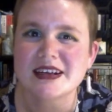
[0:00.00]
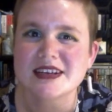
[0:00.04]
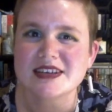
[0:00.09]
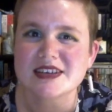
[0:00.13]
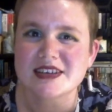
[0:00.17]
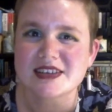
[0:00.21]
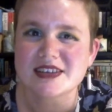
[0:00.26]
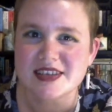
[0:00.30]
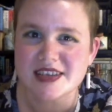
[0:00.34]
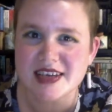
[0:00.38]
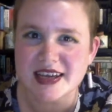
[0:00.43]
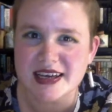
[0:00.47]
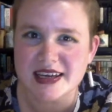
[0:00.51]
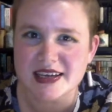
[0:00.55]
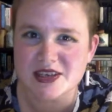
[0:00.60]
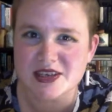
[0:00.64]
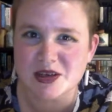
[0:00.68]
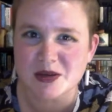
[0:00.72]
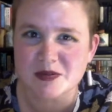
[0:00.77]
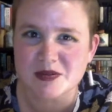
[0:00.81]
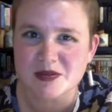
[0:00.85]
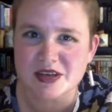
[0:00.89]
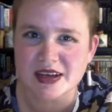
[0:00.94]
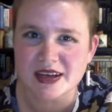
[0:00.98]
Today's
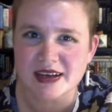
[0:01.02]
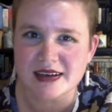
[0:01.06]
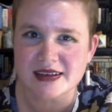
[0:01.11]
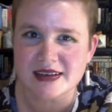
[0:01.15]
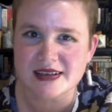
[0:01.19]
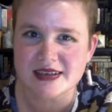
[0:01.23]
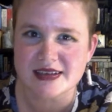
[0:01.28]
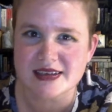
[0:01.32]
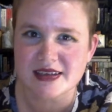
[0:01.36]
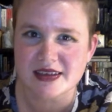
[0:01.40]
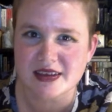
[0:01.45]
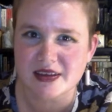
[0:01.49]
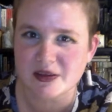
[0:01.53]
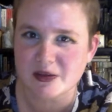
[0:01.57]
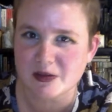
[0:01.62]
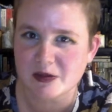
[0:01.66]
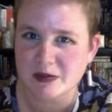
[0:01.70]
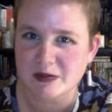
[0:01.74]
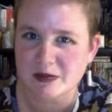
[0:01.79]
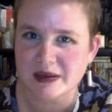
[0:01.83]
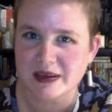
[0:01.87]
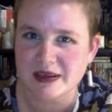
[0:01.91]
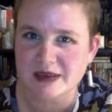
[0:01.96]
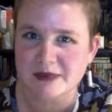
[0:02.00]
object is another one
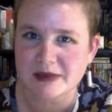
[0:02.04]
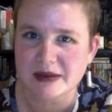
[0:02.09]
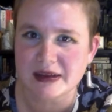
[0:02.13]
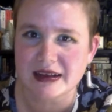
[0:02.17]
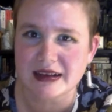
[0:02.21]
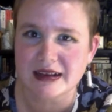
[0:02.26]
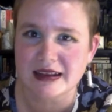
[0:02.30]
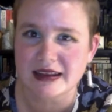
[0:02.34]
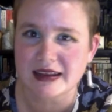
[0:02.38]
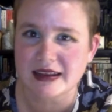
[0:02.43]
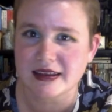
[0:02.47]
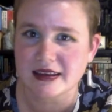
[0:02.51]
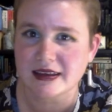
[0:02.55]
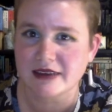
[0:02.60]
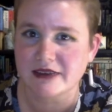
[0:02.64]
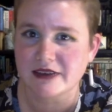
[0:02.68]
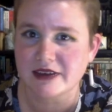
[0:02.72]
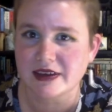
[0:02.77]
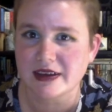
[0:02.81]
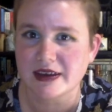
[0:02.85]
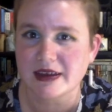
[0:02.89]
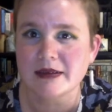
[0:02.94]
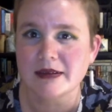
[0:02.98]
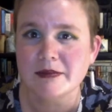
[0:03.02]
picked by Claire
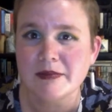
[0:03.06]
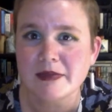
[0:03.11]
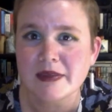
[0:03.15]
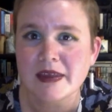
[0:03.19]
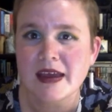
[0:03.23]
Trevien,